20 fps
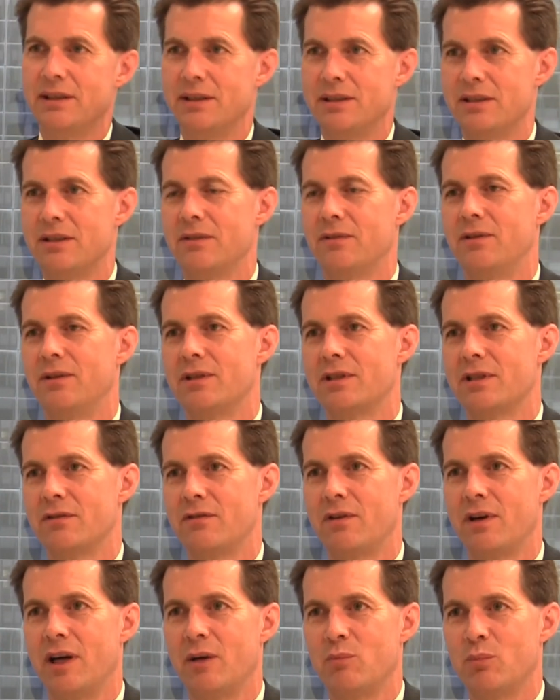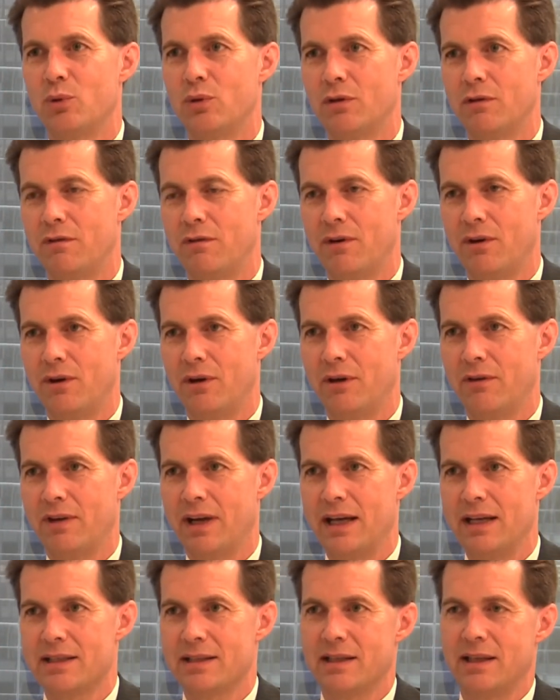a diversified portfolio of
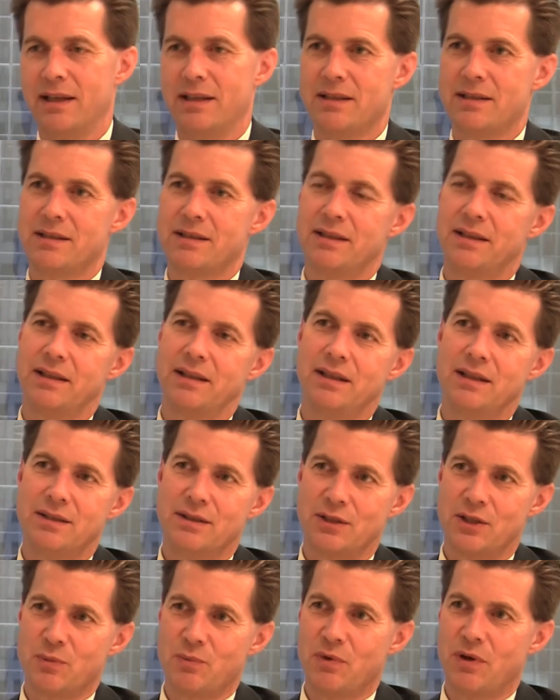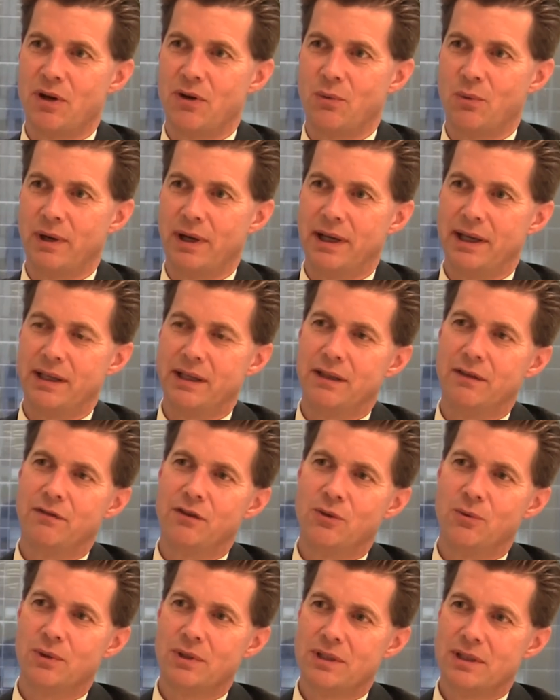assets is a smart way if
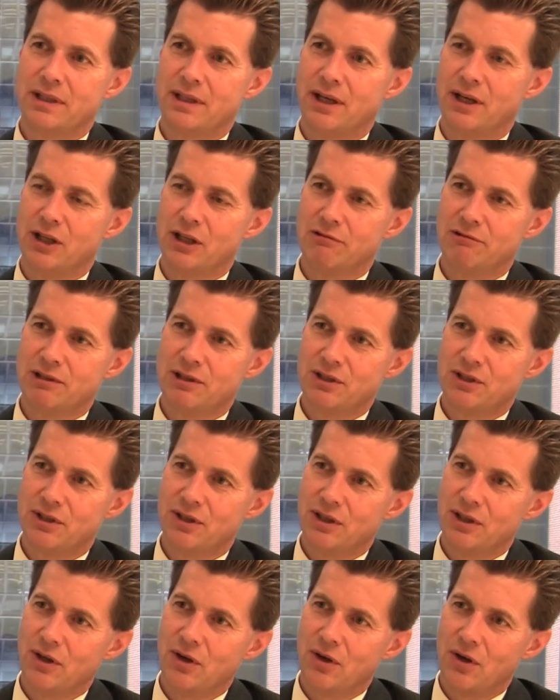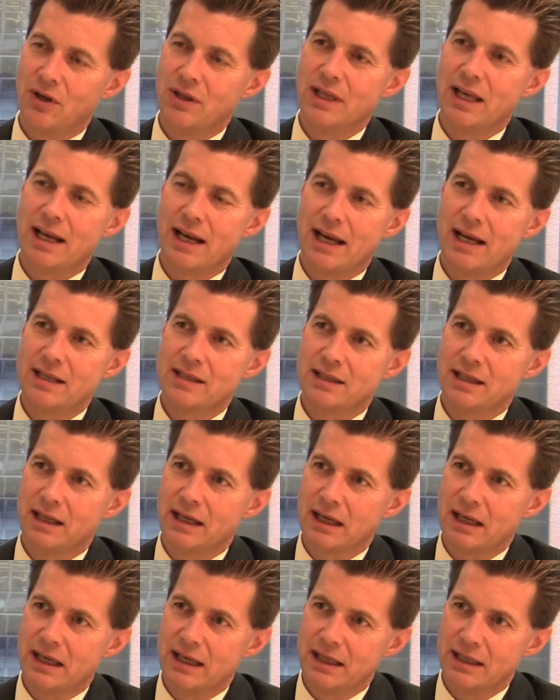you want to get the return on that
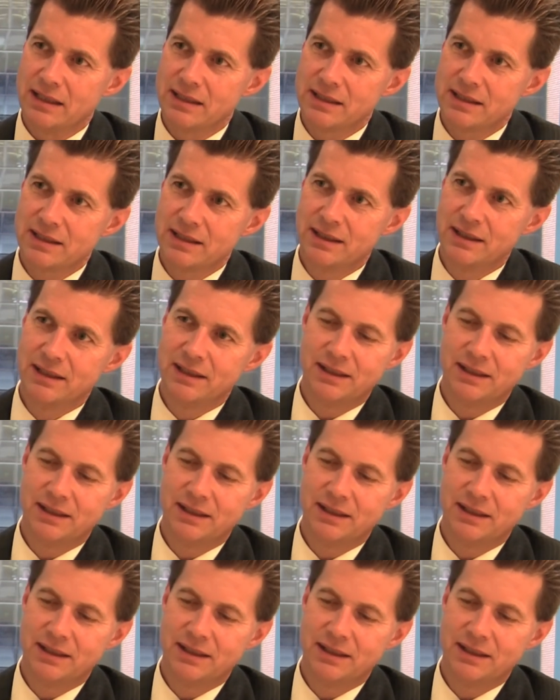asset class.